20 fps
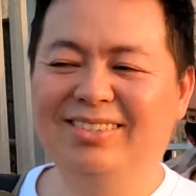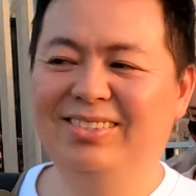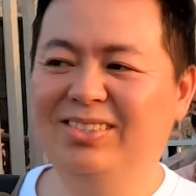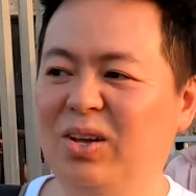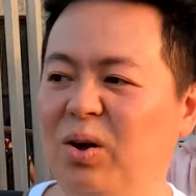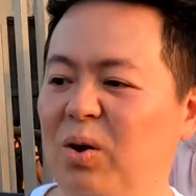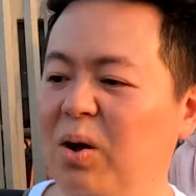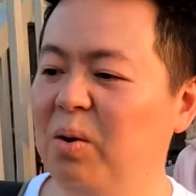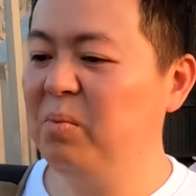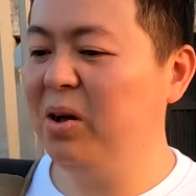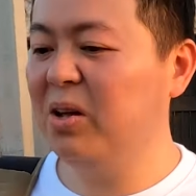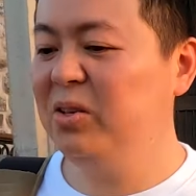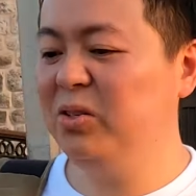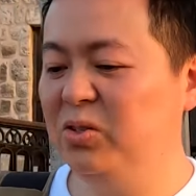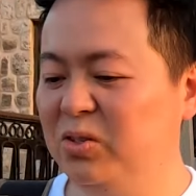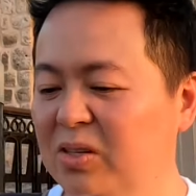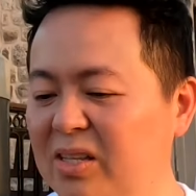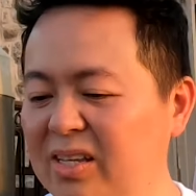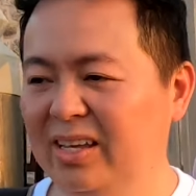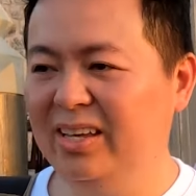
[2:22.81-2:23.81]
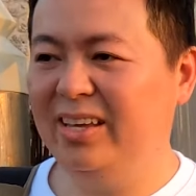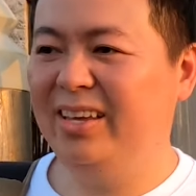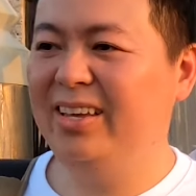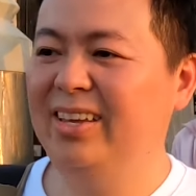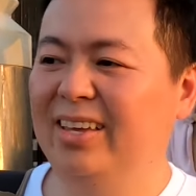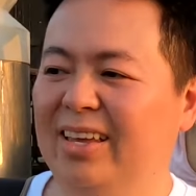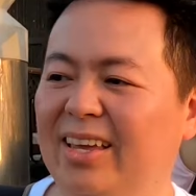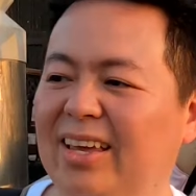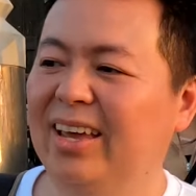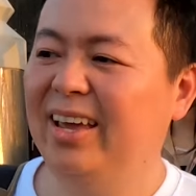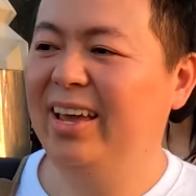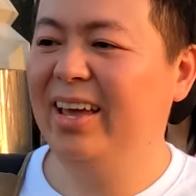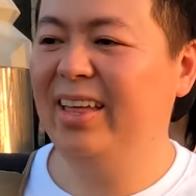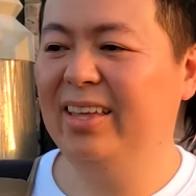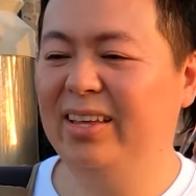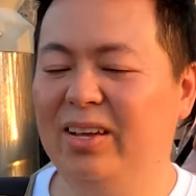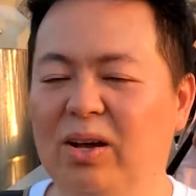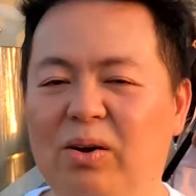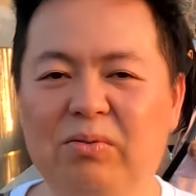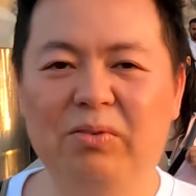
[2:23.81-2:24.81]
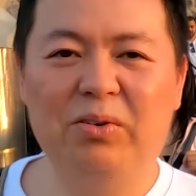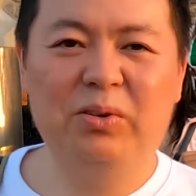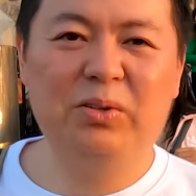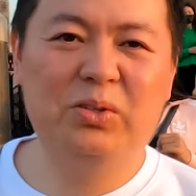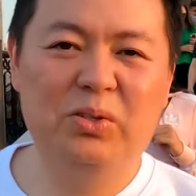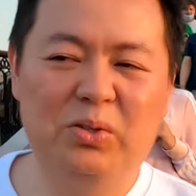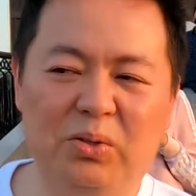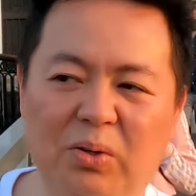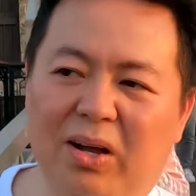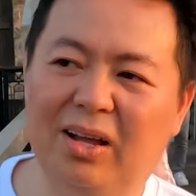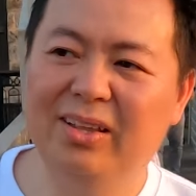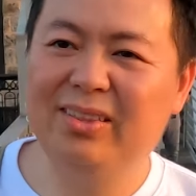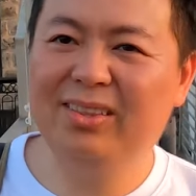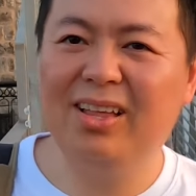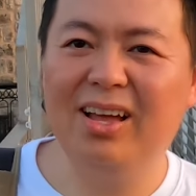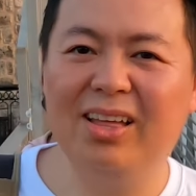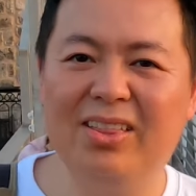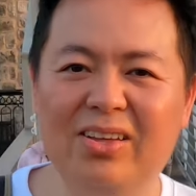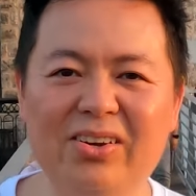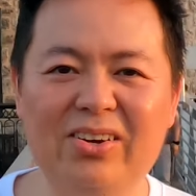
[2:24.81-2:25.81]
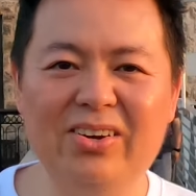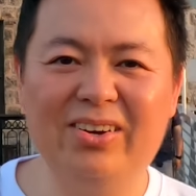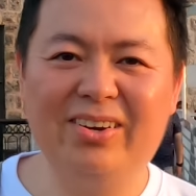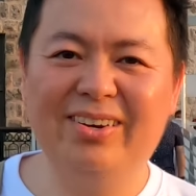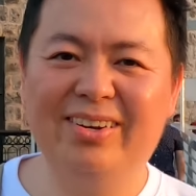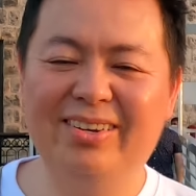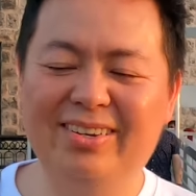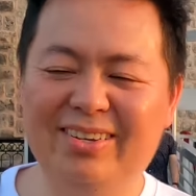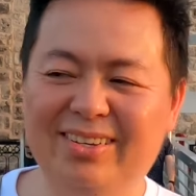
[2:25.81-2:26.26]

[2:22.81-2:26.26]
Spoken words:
So I'm actually heading over to another.